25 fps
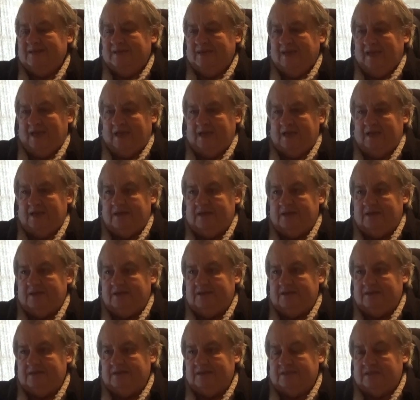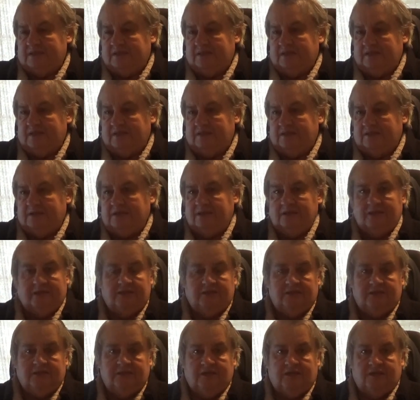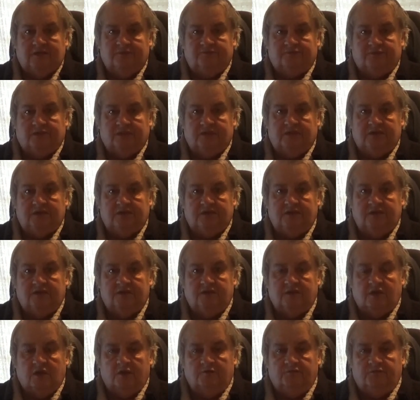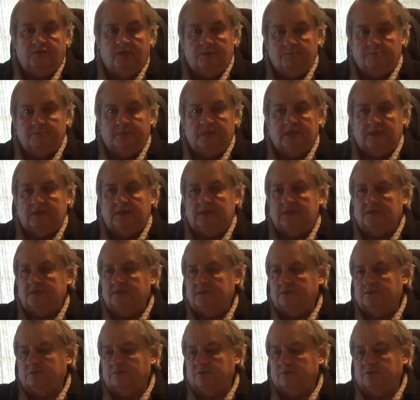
And hopefully in November,